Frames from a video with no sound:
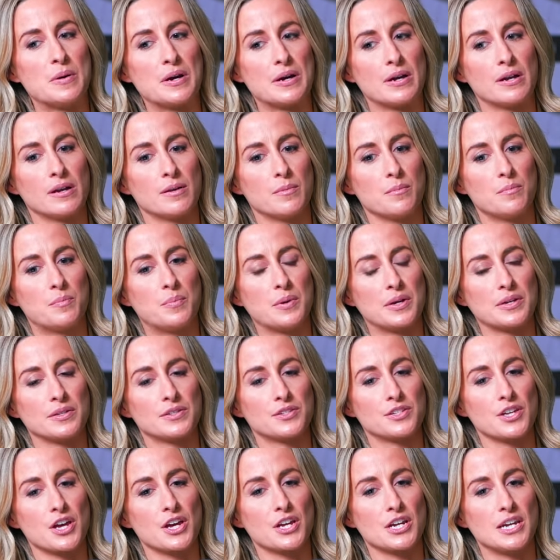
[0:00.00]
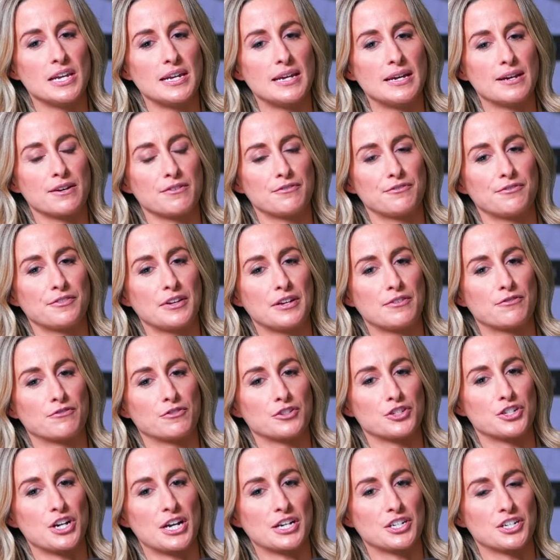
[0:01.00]
But but certainly, if if
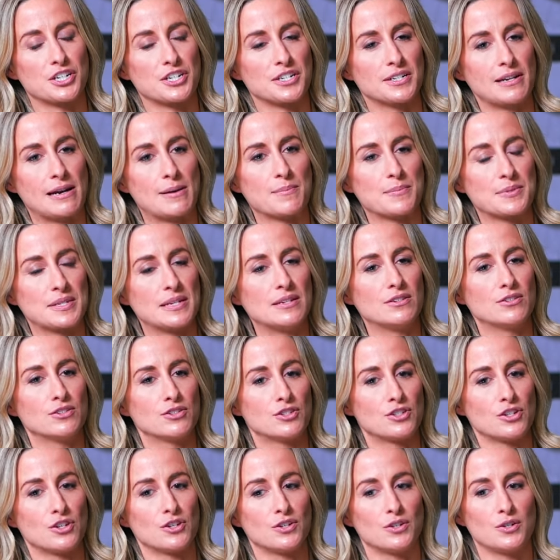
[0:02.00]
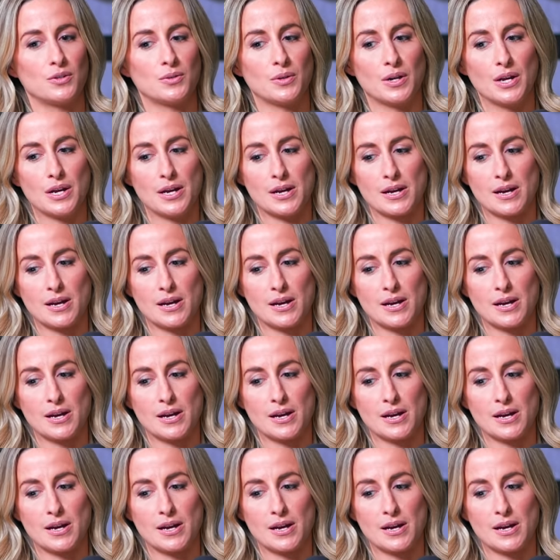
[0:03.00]
rejection taps into